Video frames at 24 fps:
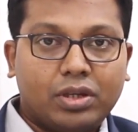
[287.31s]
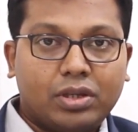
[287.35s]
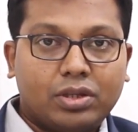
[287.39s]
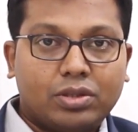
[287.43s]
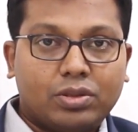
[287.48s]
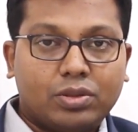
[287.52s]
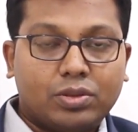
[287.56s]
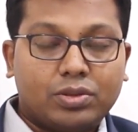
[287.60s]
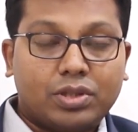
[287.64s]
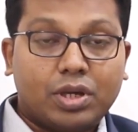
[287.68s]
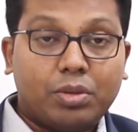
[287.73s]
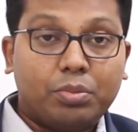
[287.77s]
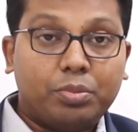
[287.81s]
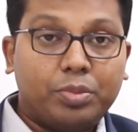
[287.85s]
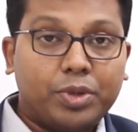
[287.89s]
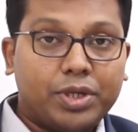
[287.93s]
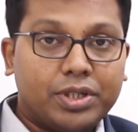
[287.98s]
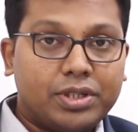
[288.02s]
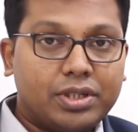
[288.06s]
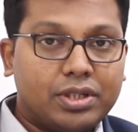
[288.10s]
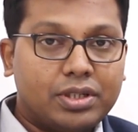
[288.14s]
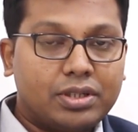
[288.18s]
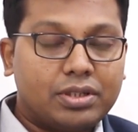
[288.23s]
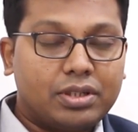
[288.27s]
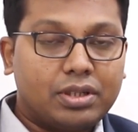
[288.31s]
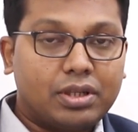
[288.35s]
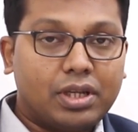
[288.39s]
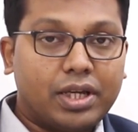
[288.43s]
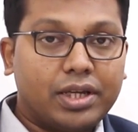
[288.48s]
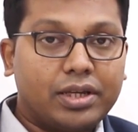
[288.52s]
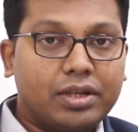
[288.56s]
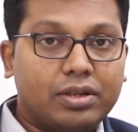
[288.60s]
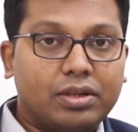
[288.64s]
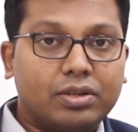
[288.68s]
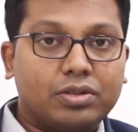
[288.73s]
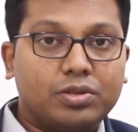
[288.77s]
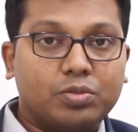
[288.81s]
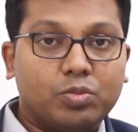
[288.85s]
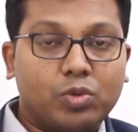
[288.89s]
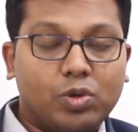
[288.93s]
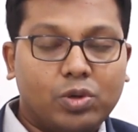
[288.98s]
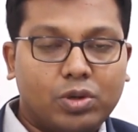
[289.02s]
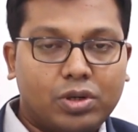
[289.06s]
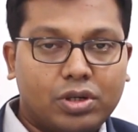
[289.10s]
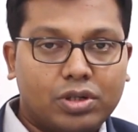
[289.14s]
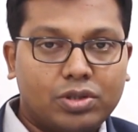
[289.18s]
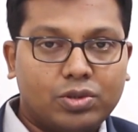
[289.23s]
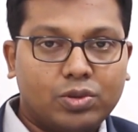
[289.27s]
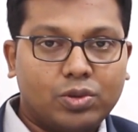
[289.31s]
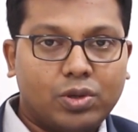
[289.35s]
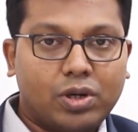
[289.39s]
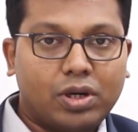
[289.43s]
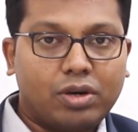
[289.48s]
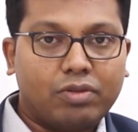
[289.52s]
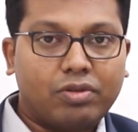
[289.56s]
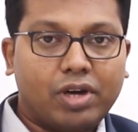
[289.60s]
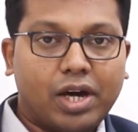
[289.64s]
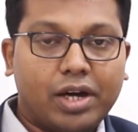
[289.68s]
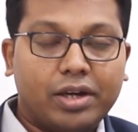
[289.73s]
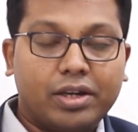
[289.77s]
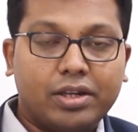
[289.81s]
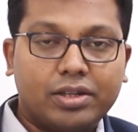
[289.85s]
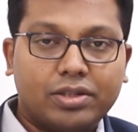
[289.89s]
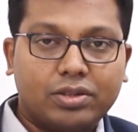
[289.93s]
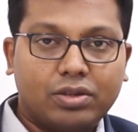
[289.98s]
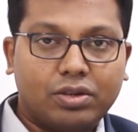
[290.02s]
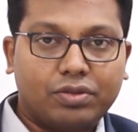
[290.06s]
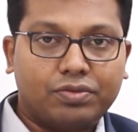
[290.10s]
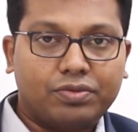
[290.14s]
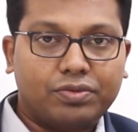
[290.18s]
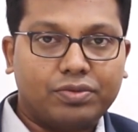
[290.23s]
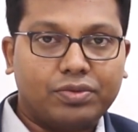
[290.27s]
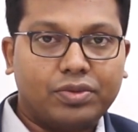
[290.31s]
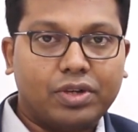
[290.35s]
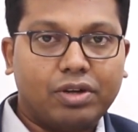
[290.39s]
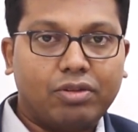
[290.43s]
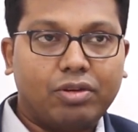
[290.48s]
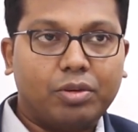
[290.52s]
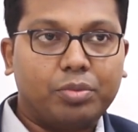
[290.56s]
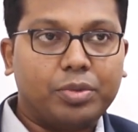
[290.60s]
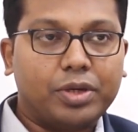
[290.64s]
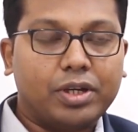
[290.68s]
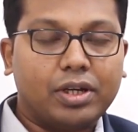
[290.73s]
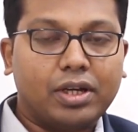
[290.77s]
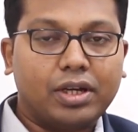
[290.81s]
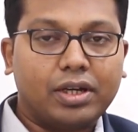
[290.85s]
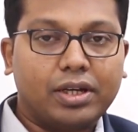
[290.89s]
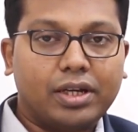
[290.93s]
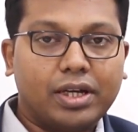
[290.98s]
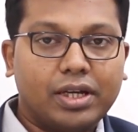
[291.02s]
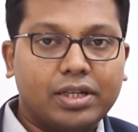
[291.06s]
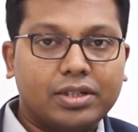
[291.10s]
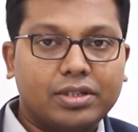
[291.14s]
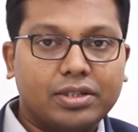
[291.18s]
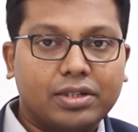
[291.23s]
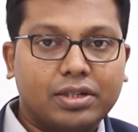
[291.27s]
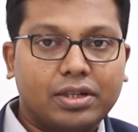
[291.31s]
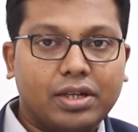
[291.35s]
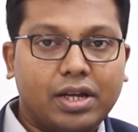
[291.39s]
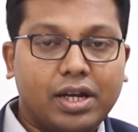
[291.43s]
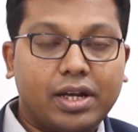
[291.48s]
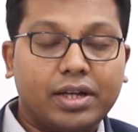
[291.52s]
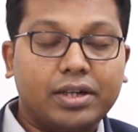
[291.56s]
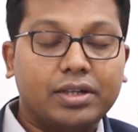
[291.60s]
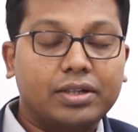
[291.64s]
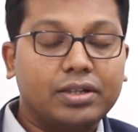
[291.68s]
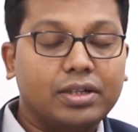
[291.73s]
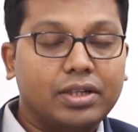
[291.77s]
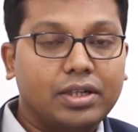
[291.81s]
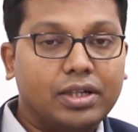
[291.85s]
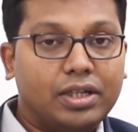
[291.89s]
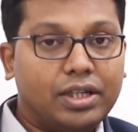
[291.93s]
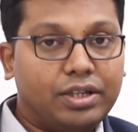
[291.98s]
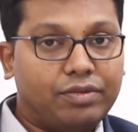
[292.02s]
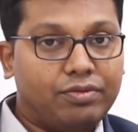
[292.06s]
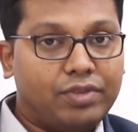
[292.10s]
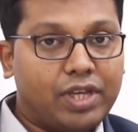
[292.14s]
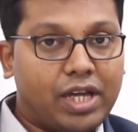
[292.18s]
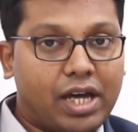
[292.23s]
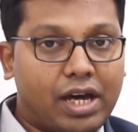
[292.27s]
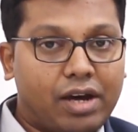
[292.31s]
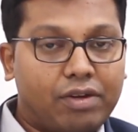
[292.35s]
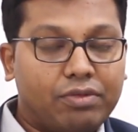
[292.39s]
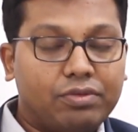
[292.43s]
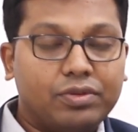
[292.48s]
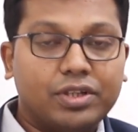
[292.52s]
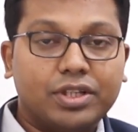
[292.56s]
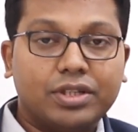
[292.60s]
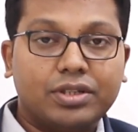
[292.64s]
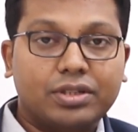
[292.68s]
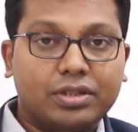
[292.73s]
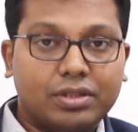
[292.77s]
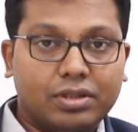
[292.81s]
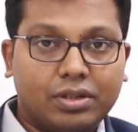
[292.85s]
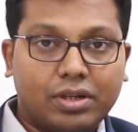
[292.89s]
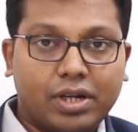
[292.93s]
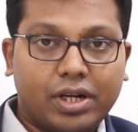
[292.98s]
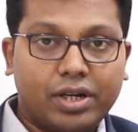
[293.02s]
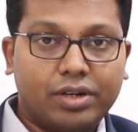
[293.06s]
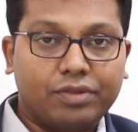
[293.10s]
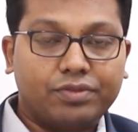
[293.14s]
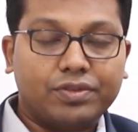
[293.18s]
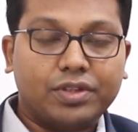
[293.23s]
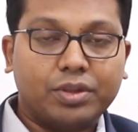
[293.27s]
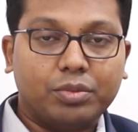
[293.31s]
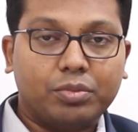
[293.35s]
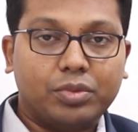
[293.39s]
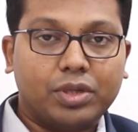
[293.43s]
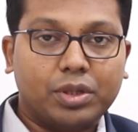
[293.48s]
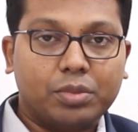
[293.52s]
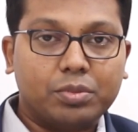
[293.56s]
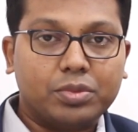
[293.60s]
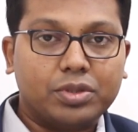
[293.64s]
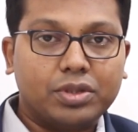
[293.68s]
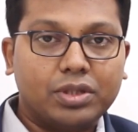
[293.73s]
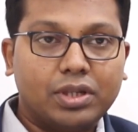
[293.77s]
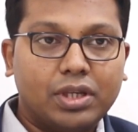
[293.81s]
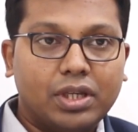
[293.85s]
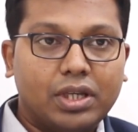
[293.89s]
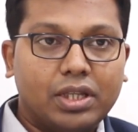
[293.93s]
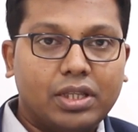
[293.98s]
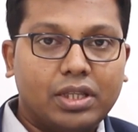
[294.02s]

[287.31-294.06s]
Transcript: So some patients like smokers who have high risk of developing lung cancer and if they have these kind of symptoms,